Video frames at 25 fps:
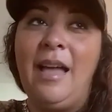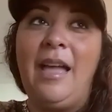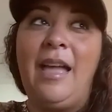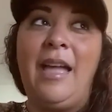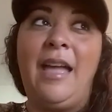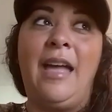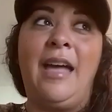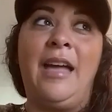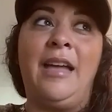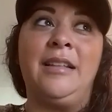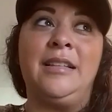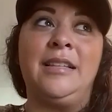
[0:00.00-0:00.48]

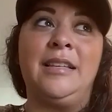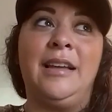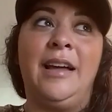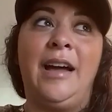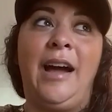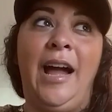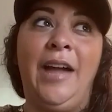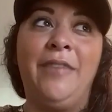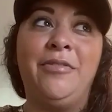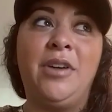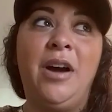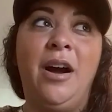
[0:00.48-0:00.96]
And
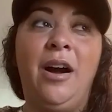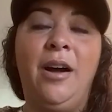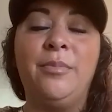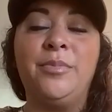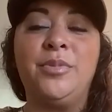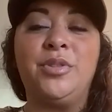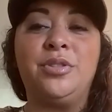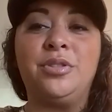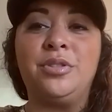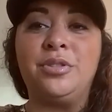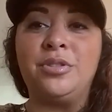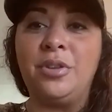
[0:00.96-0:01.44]
I've
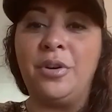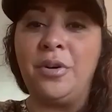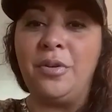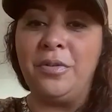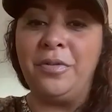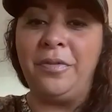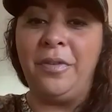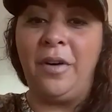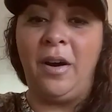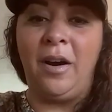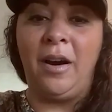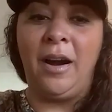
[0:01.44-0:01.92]
come so
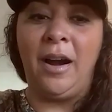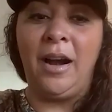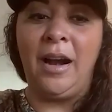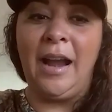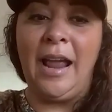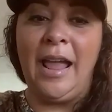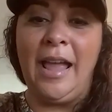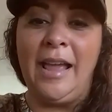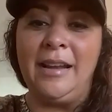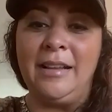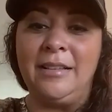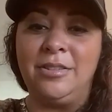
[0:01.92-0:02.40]
far,
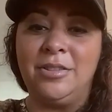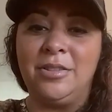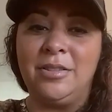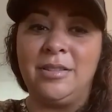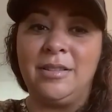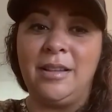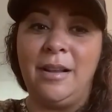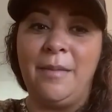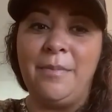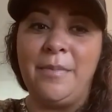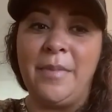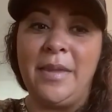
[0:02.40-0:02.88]
and it's
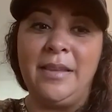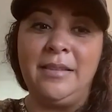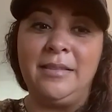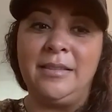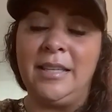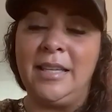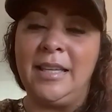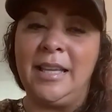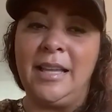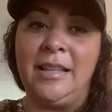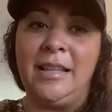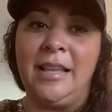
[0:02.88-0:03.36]
just
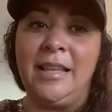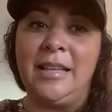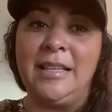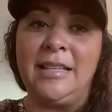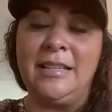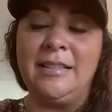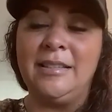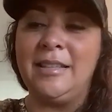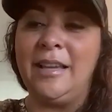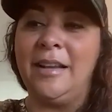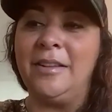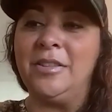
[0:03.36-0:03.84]
amazing. And then
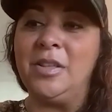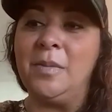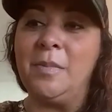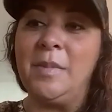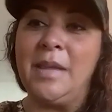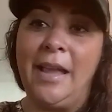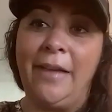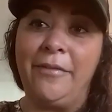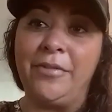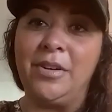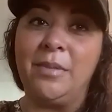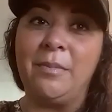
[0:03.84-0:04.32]
he said to
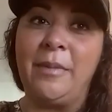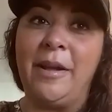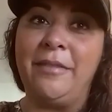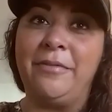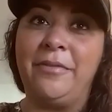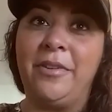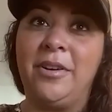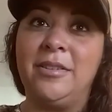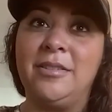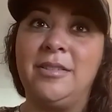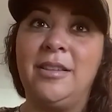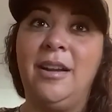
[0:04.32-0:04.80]
me after my
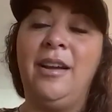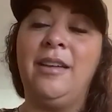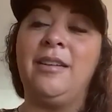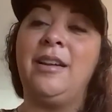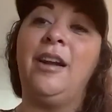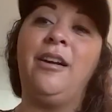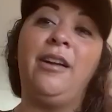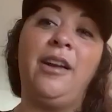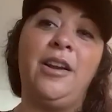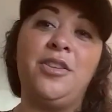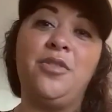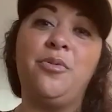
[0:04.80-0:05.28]
first hunt,
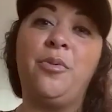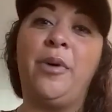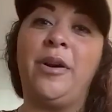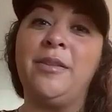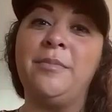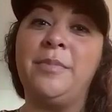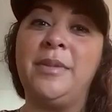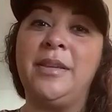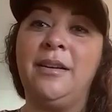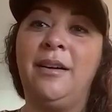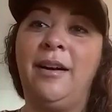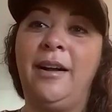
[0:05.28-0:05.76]
all right, you
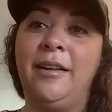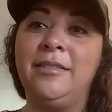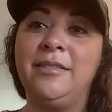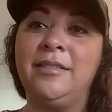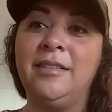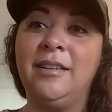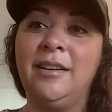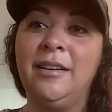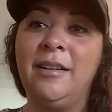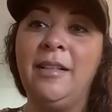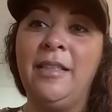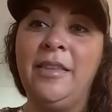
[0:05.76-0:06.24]
want to be a
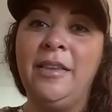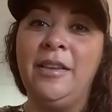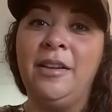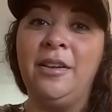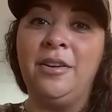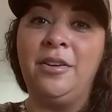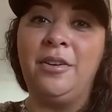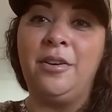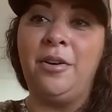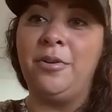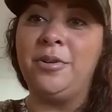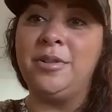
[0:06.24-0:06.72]
hunter?
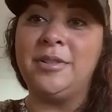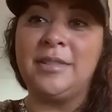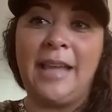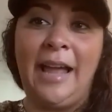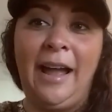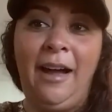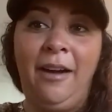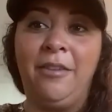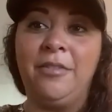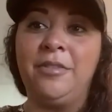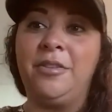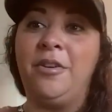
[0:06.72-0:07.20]
Go
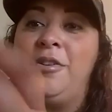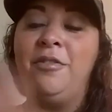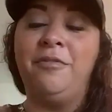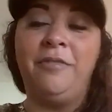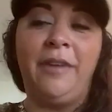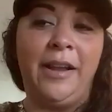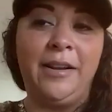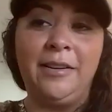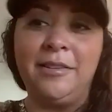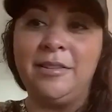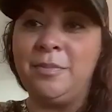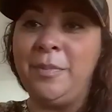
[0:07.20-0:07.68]
scout, go
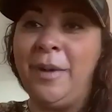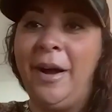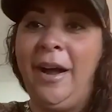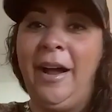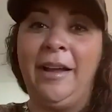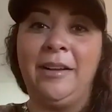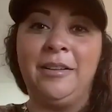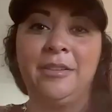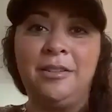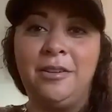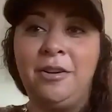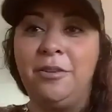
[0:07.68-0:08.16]
find a
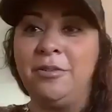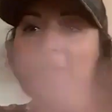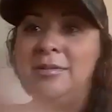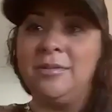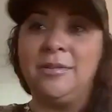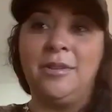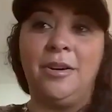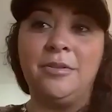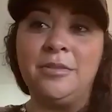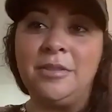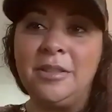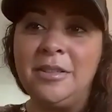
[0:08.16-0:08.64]
spot, go
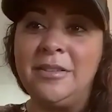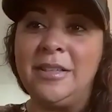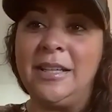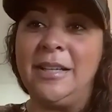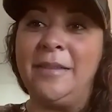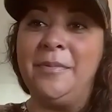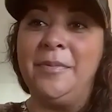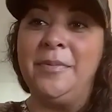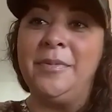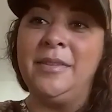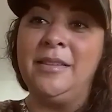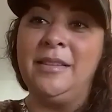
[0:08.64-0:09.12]
do it.